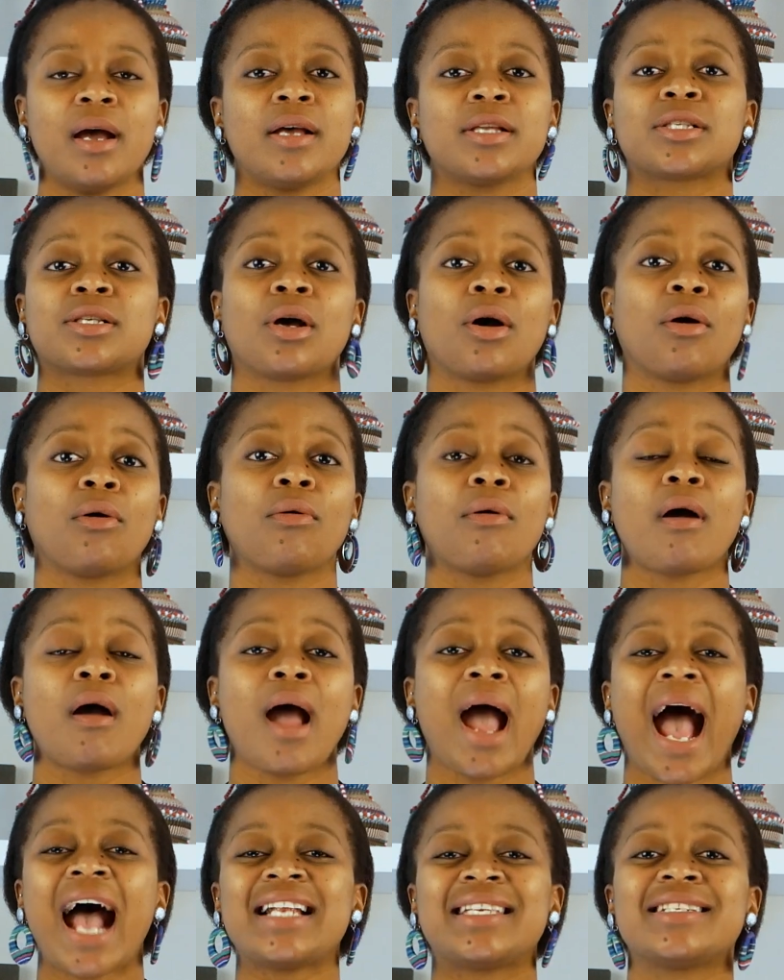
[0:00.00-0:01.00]
So
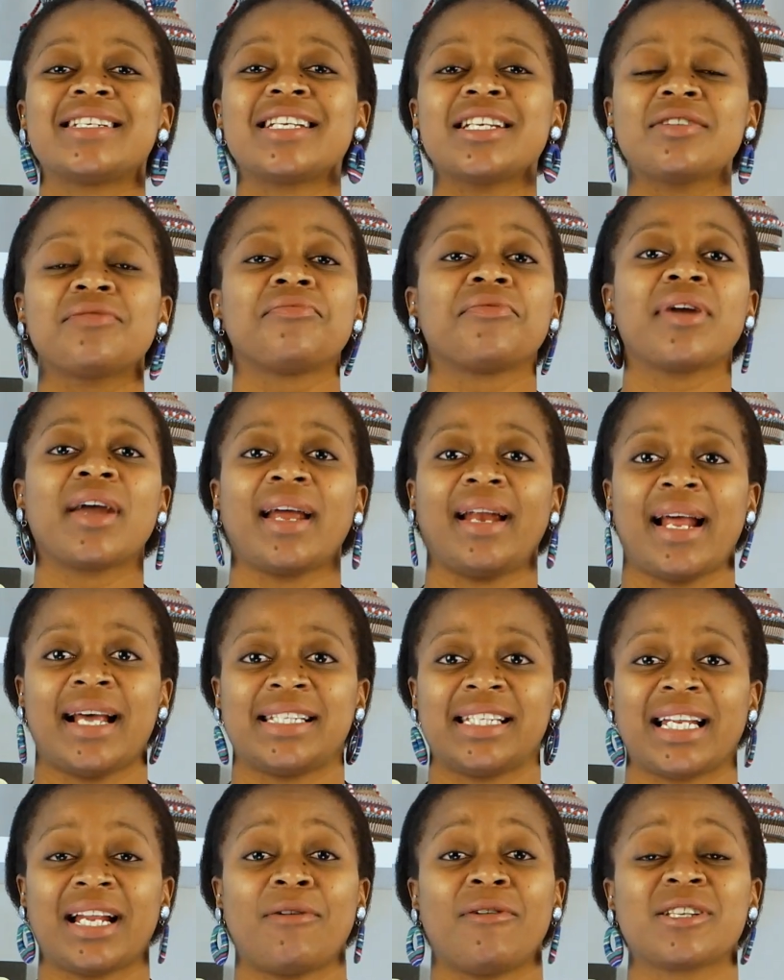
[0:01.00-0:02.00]
I didn't realize
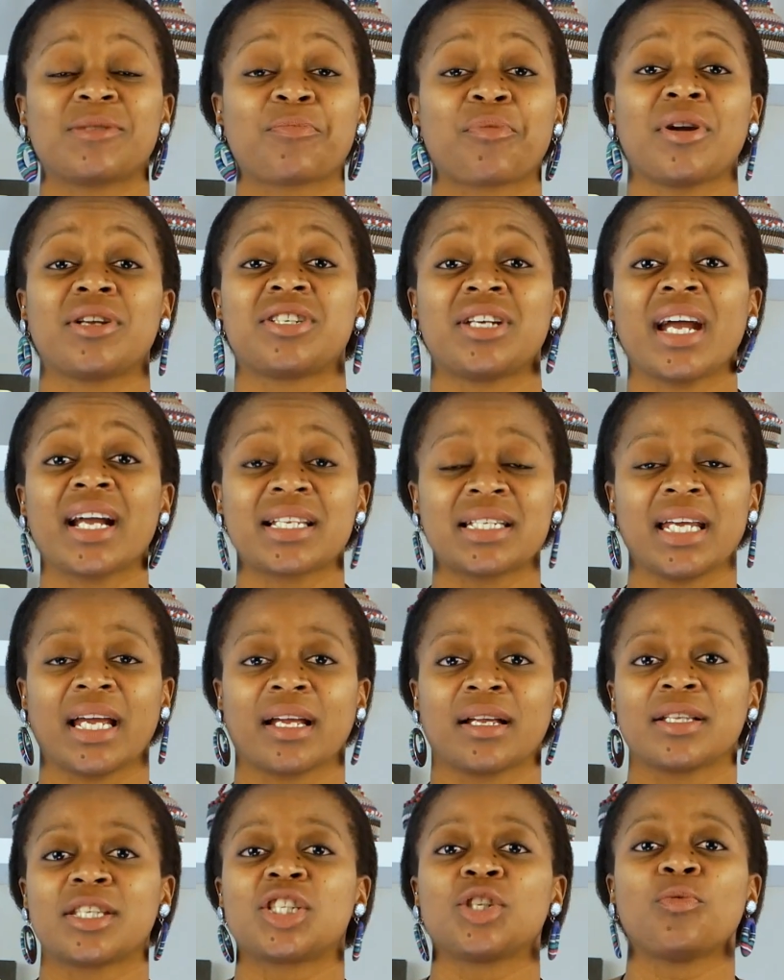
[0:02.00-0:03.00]
that I was
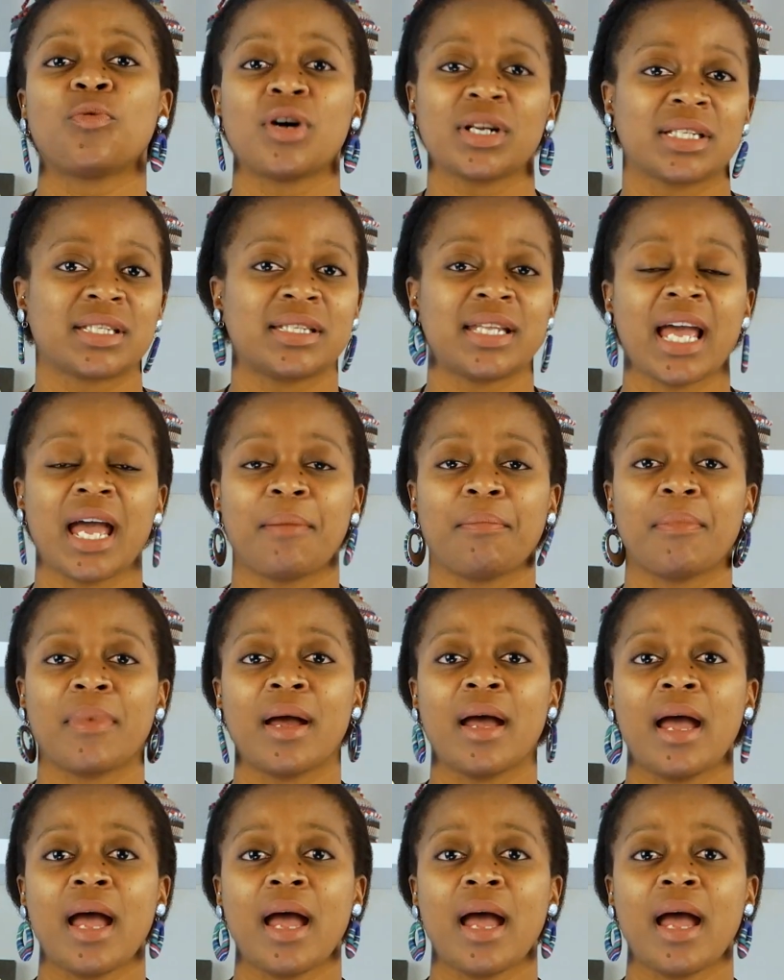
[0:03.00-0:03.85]
projecting towards them